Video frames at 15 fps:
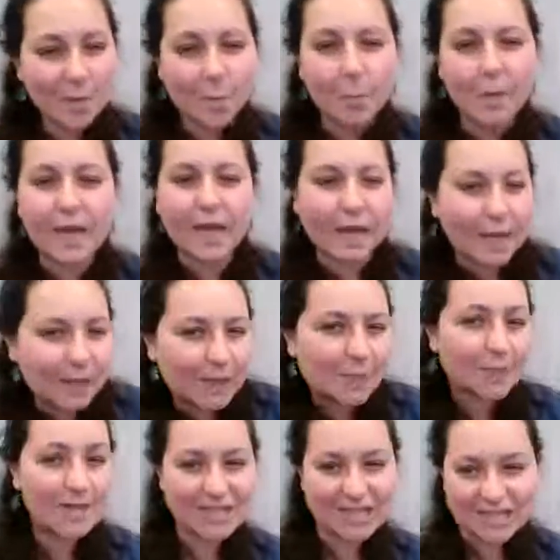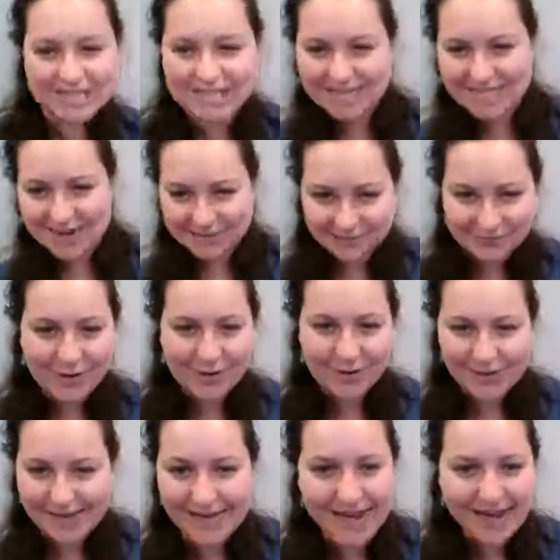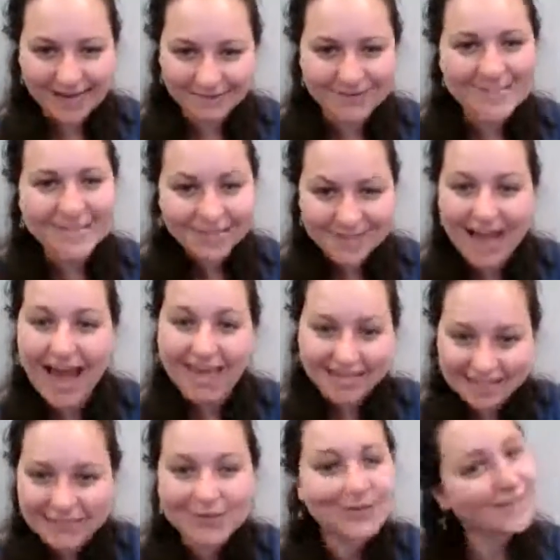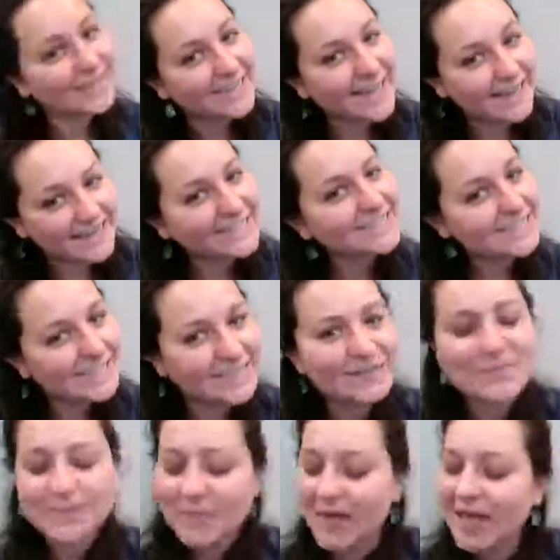weird witchy stuff going on, which I can totally get into.